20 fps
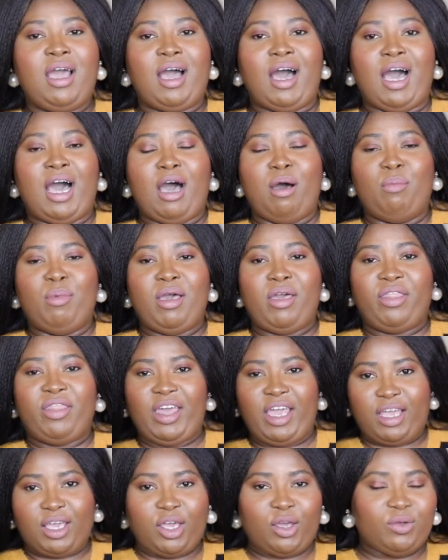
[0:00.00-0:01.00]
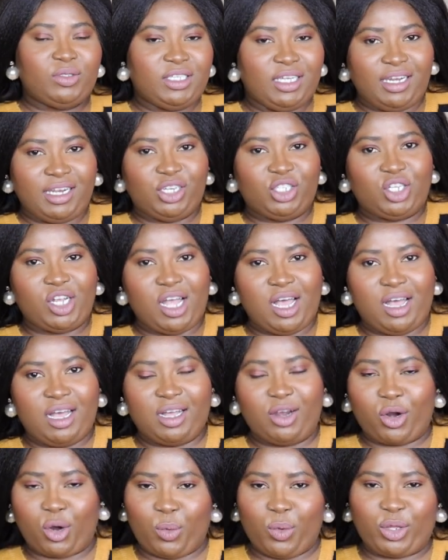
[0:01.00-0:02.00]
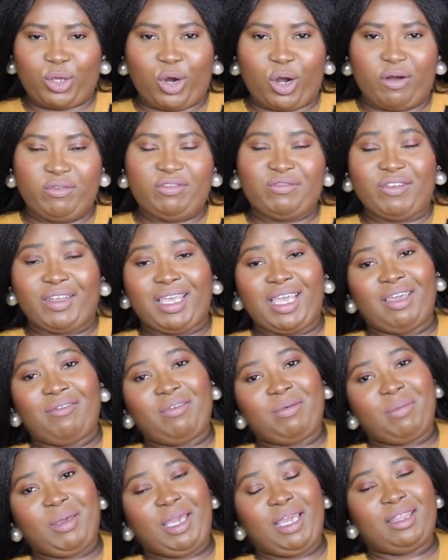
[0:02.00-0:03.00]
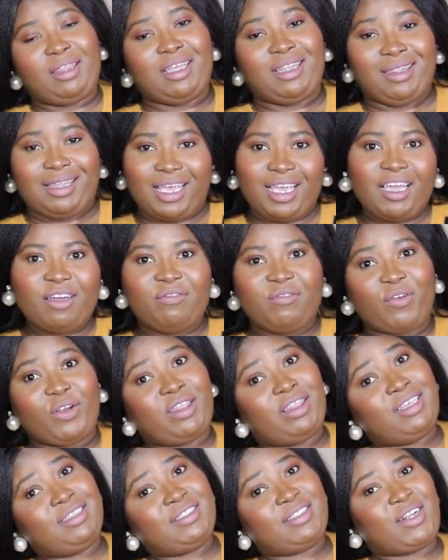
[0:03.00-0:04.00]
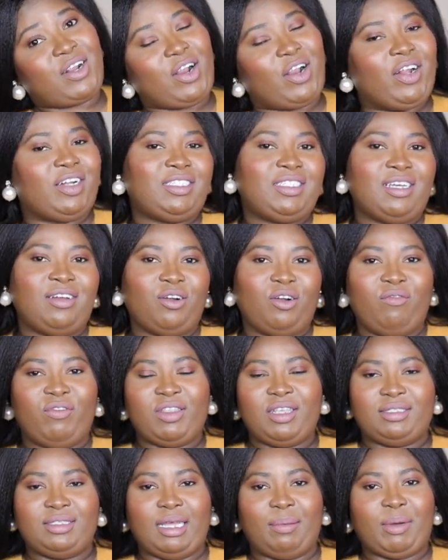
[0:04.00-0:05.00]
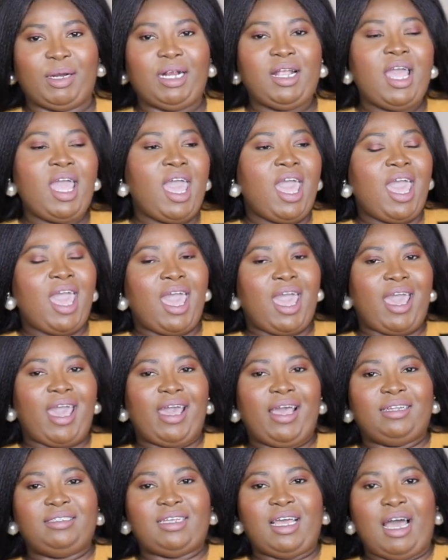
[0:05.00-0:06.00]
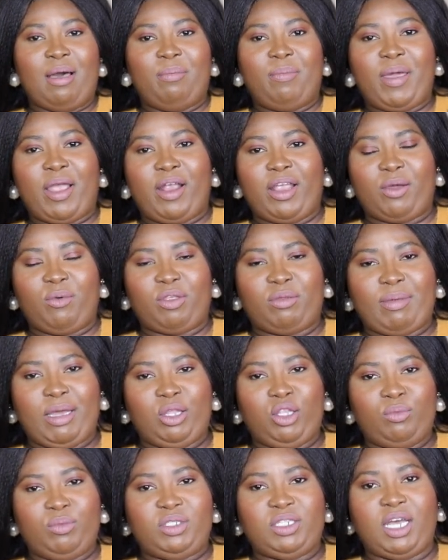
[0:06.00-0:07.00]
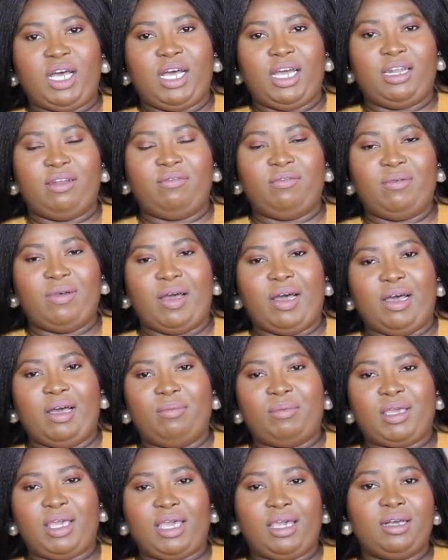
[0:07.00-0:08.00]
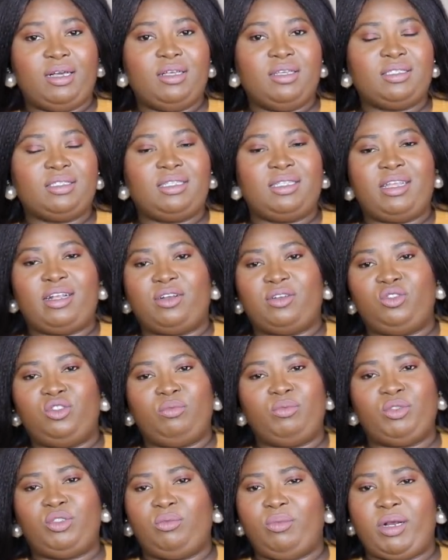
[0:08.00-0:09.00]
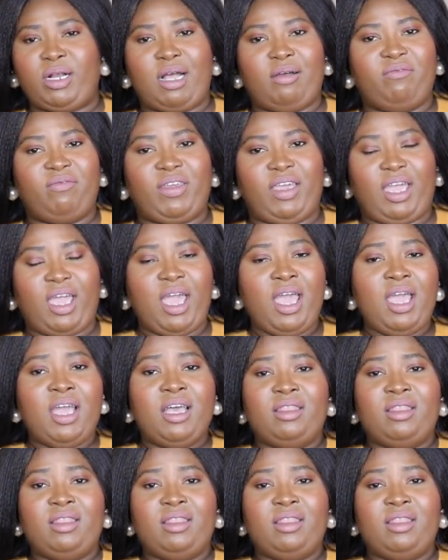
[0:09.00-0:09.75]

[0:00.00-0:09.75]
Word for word: Um, thank you, Tanesha, Girl with Curves, for giving me the link for this skirt over the summer. And I'm pairing it with my Louboutin um, heels. They're super, super comfy.